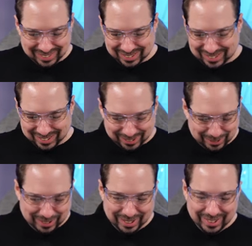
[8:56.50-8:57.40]
So,
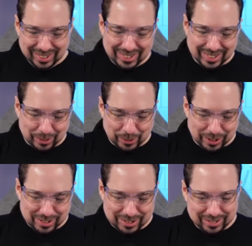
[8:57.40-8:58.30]
that
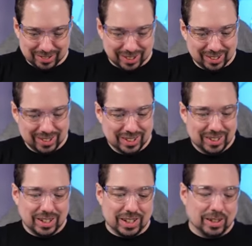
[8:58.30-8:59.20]
works. Okay.
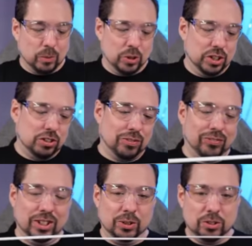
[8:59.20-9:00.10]
Well, this
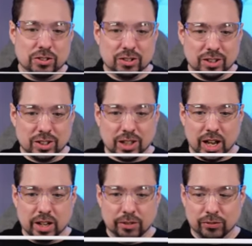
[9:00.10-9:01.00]
feels
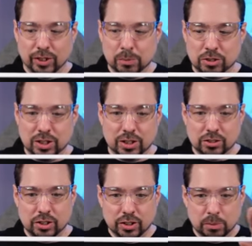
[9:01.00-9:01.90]
kind of flimsy,
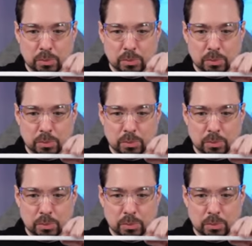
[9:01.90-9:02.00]
this little